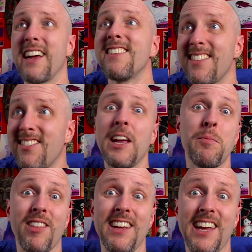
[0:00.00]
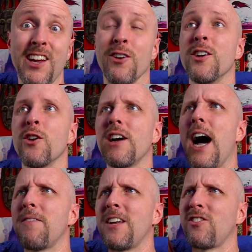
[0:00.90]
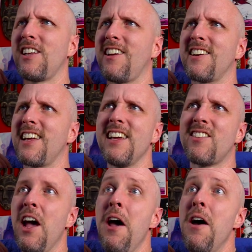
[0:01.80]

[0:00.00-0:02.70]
And it's the same thing here. You're obviously gonna get